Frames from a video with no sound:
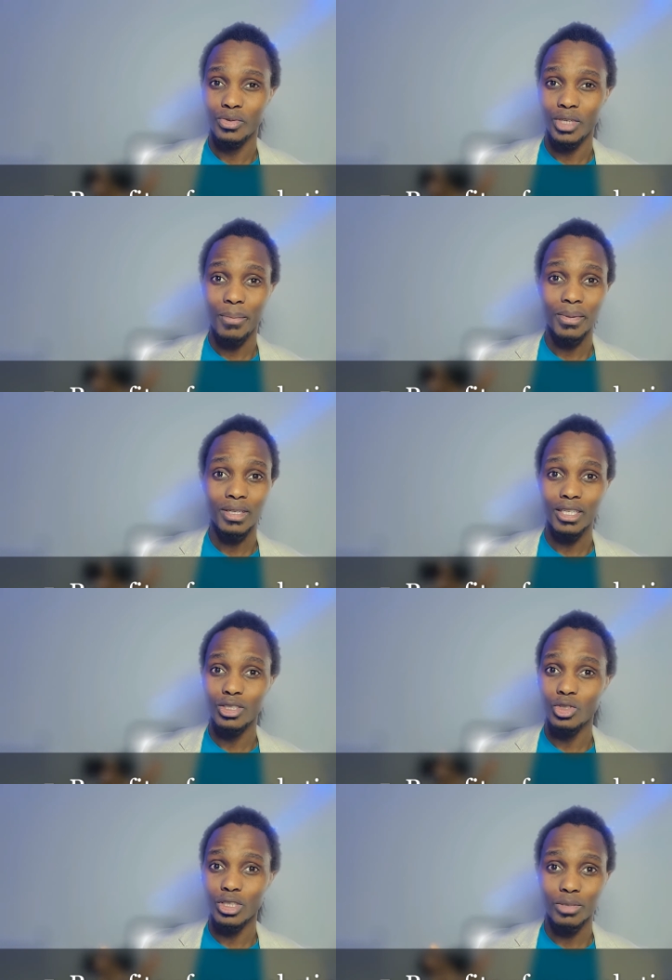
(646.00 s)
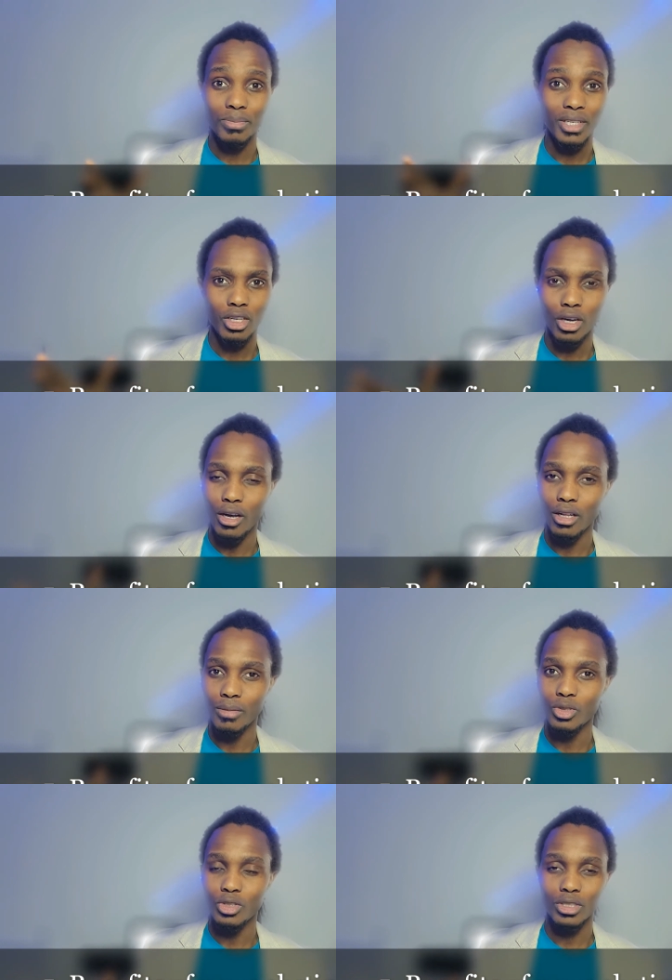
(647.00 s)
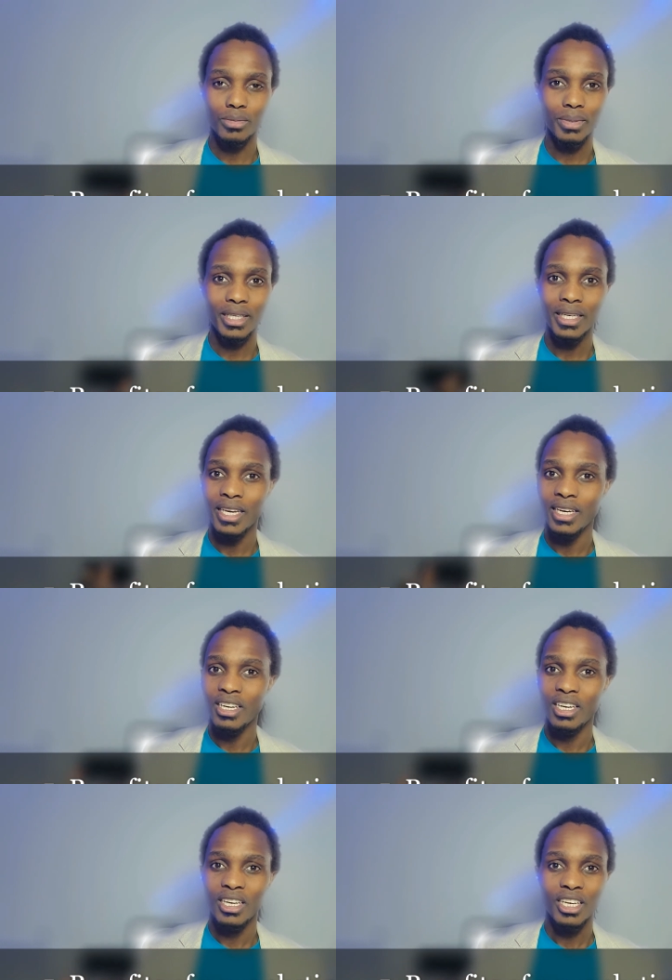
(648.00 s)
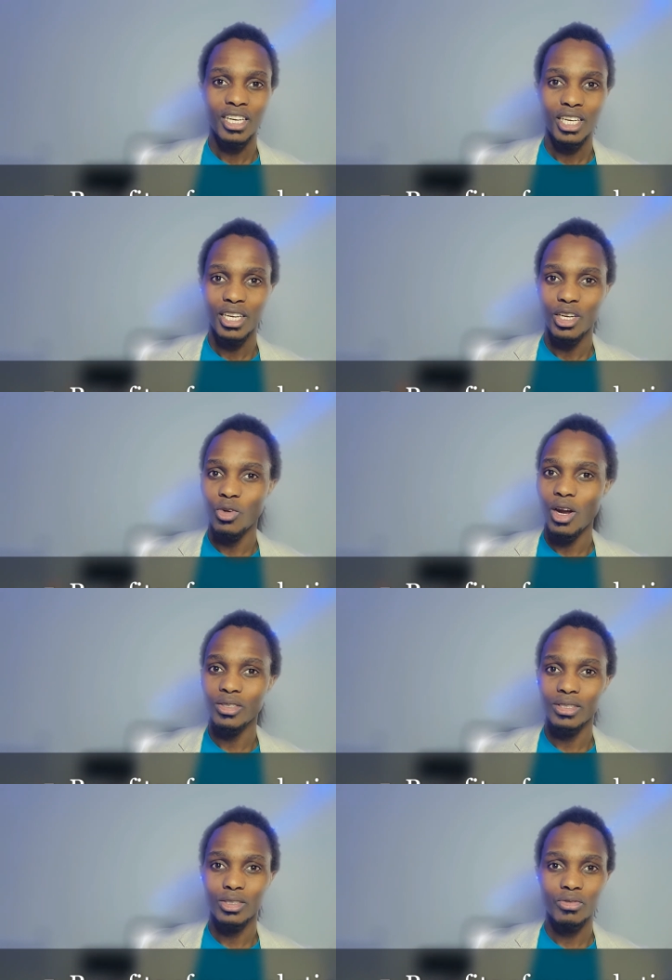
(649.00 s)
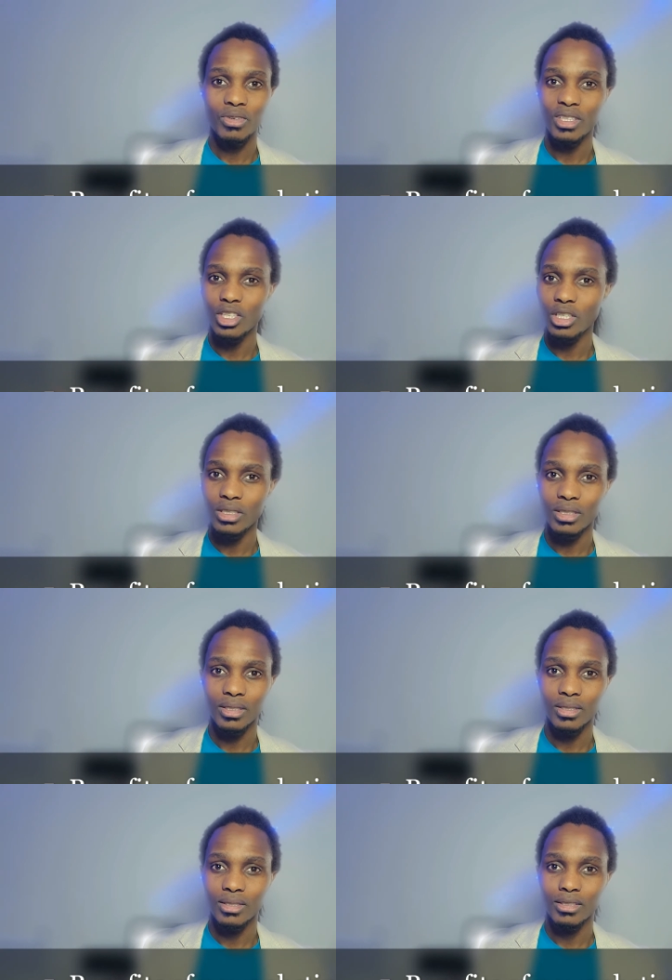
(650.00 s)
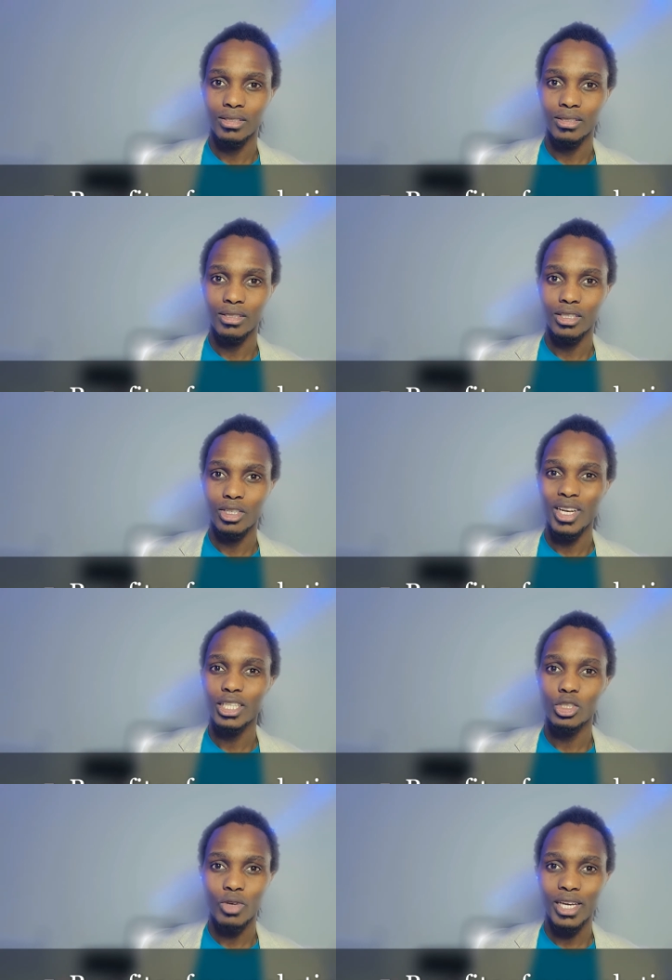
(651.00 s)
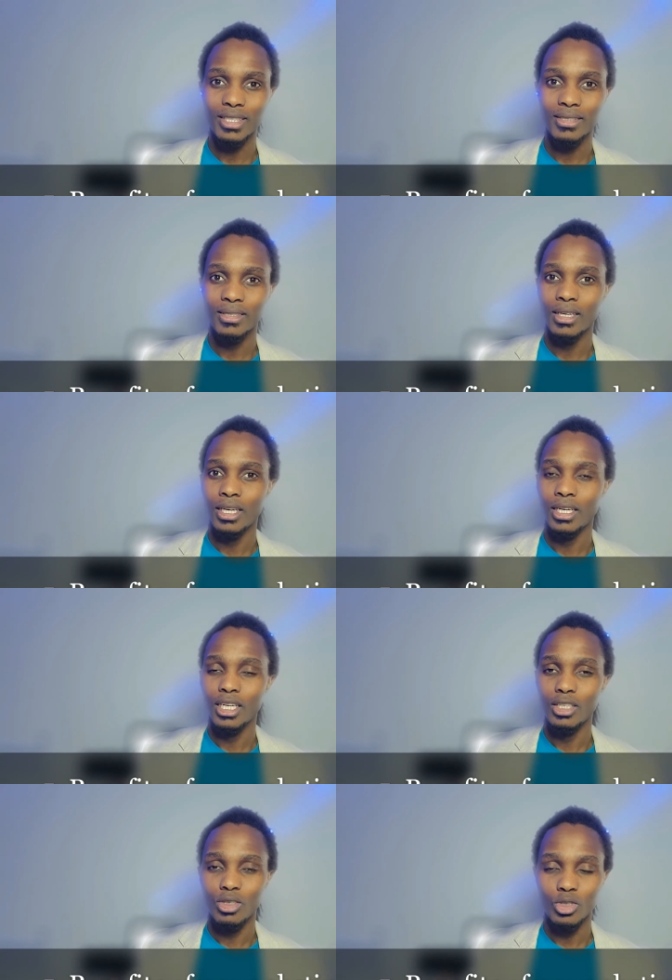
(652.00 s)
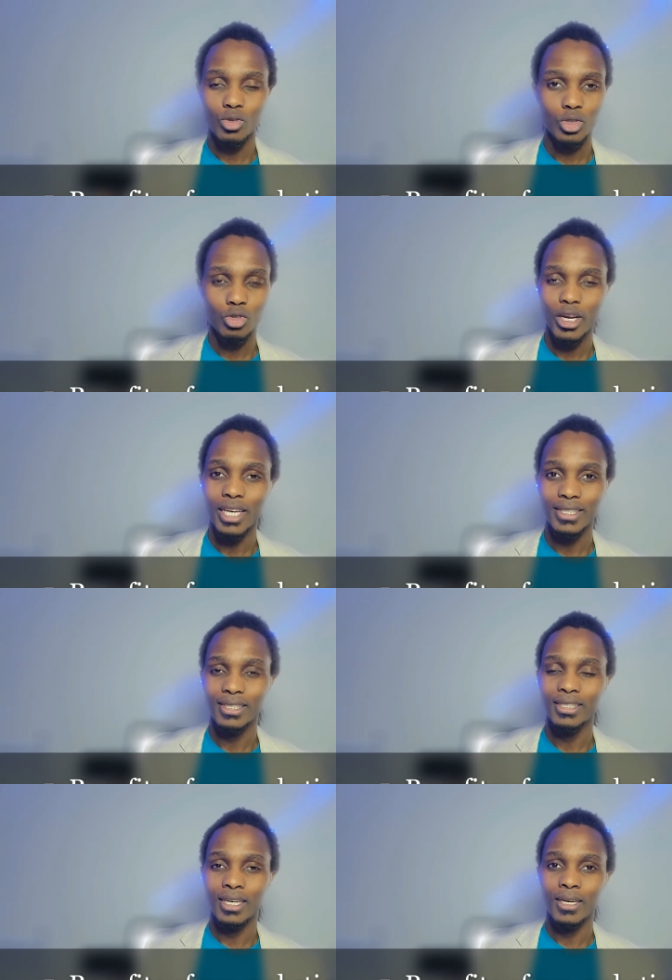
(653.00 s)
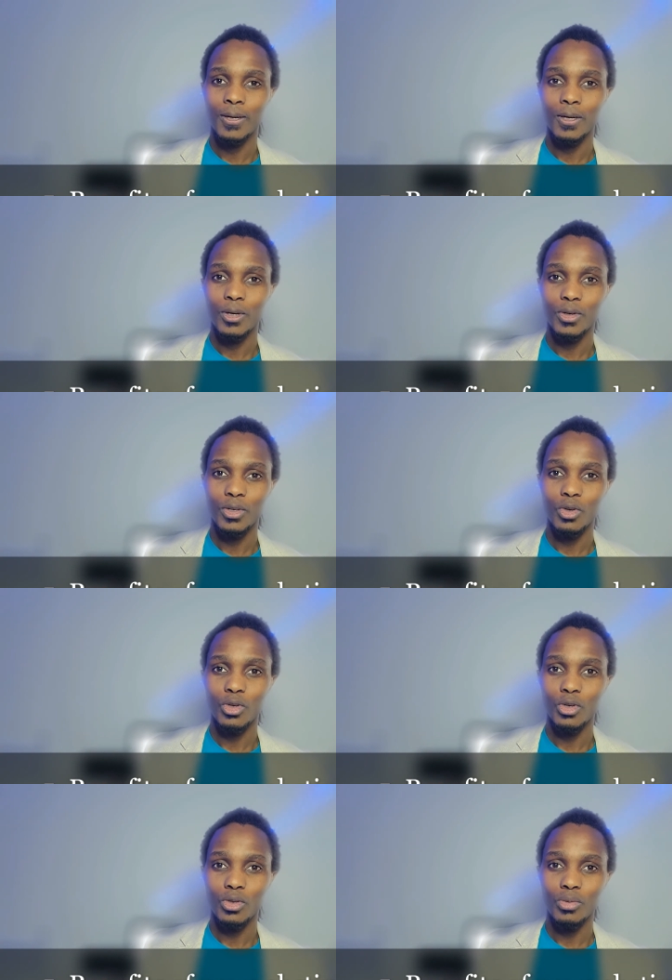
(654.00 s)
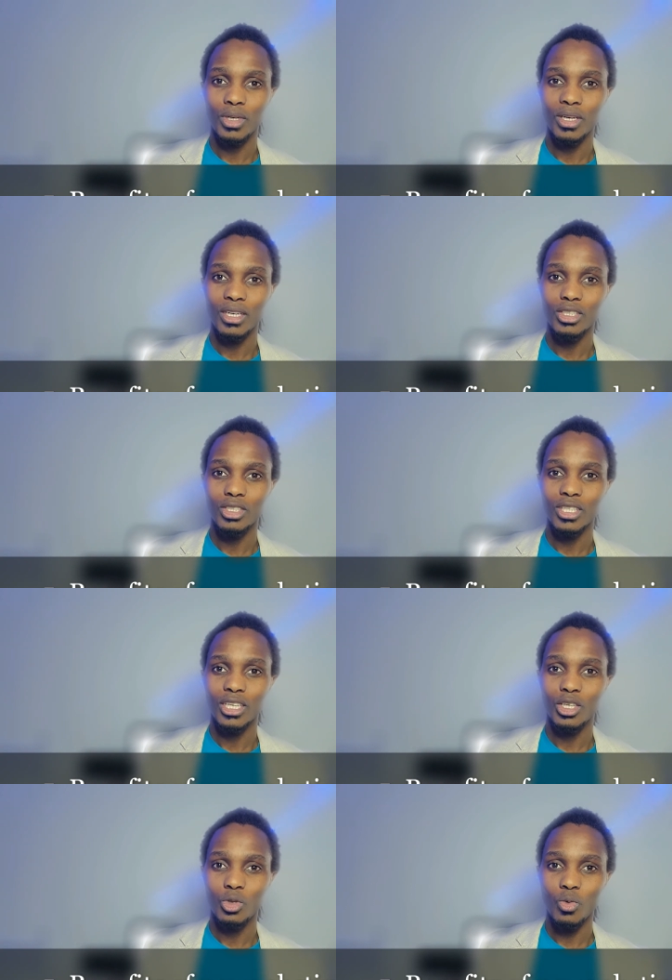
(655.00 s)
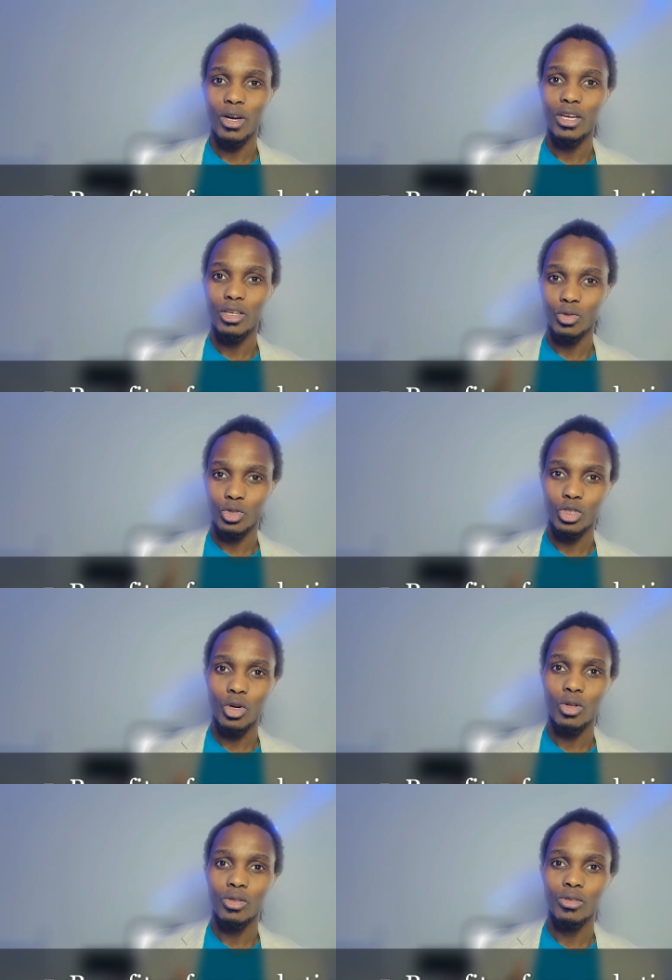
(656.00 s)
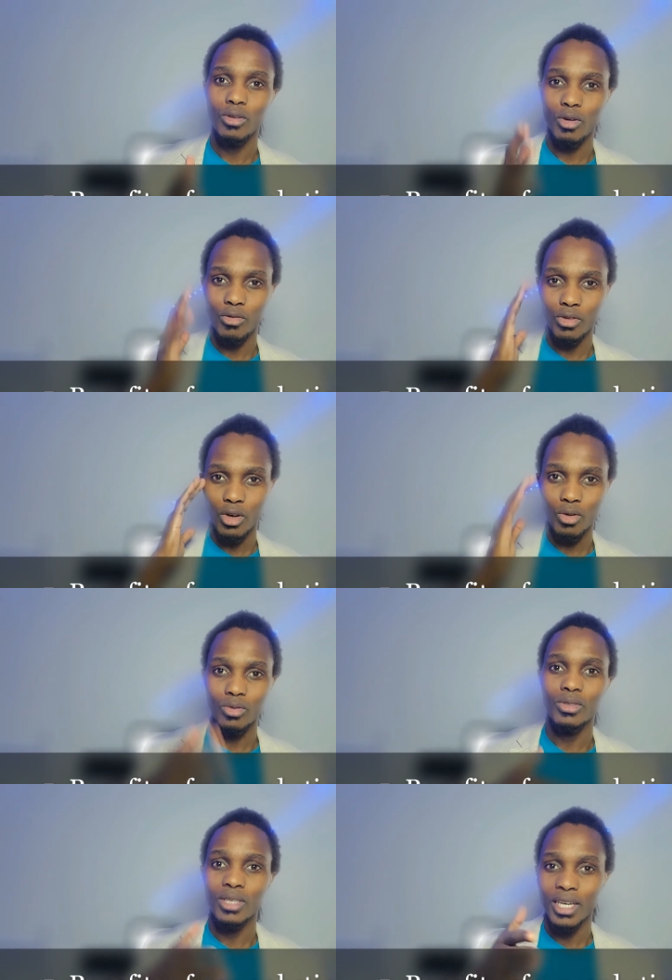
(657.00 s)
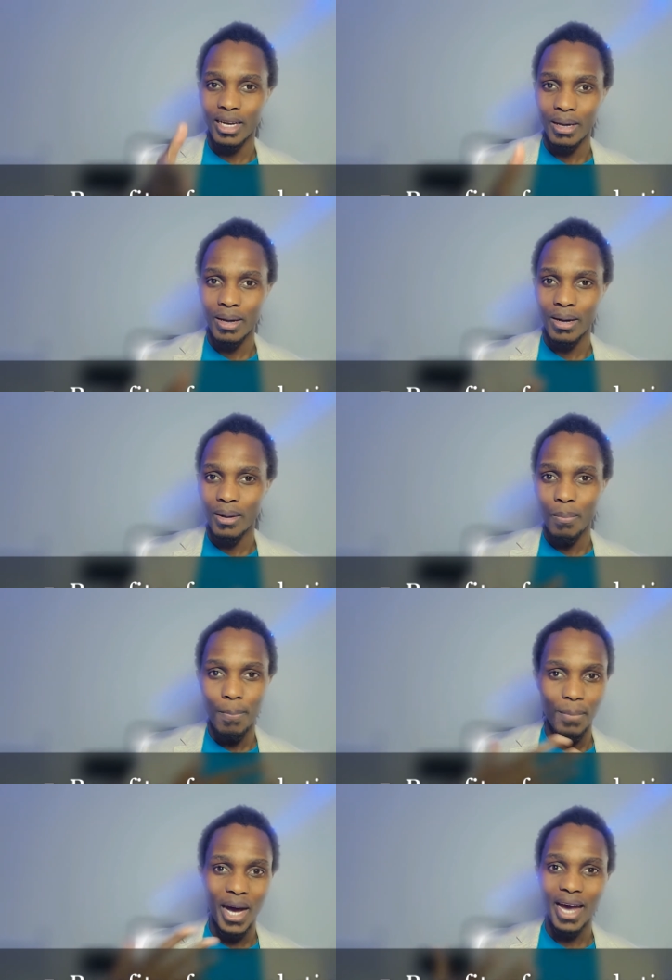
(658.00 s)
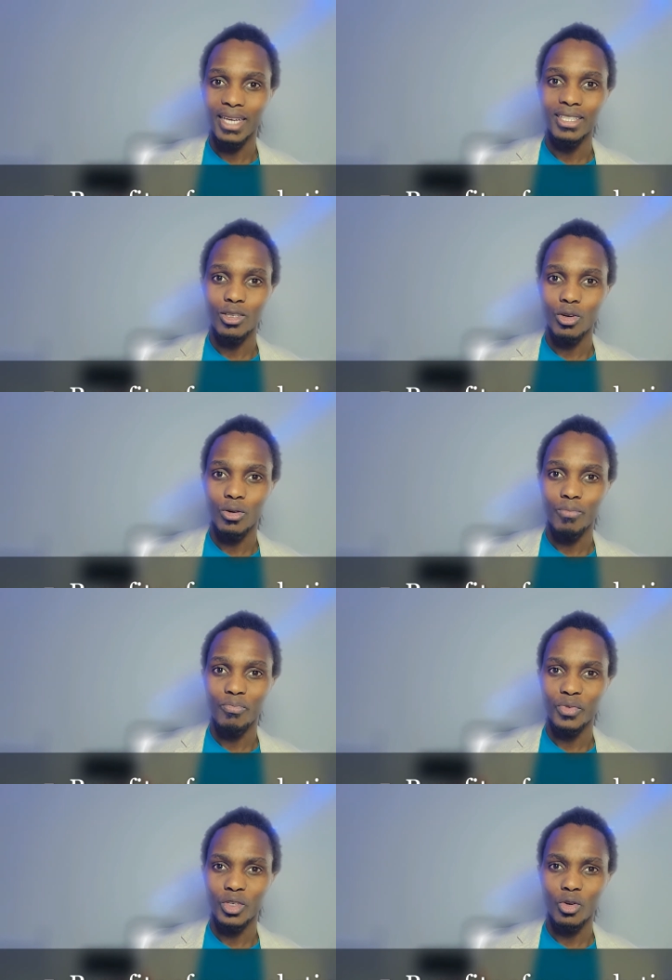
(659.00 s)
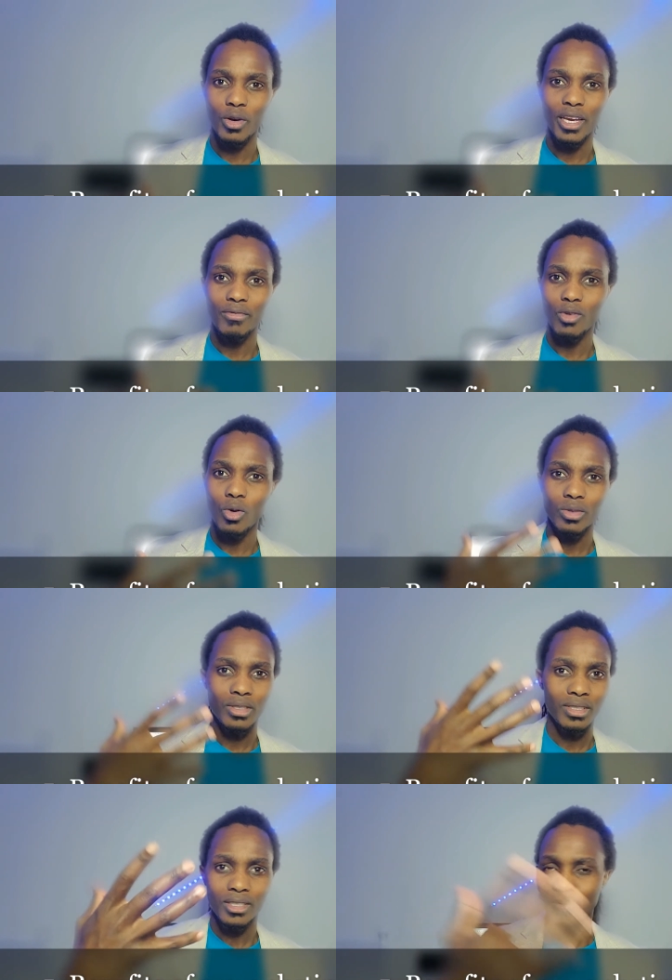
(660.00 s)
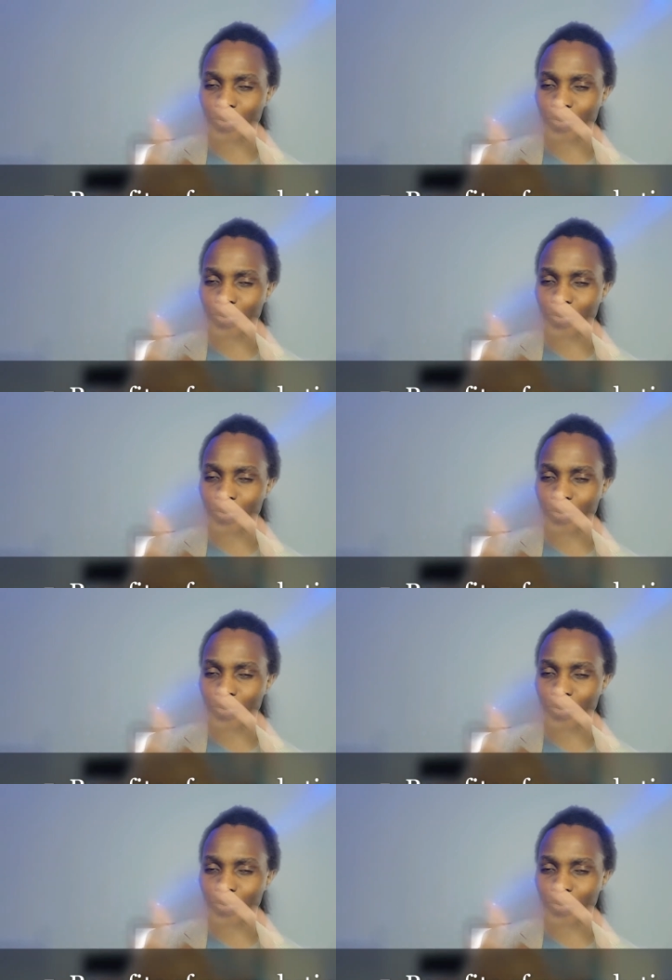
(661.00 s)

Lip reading: ability to just be calm, to just be grounded, to feel good. You're not stressed. There's no stress, because you are in control of your own mind. You don't have all these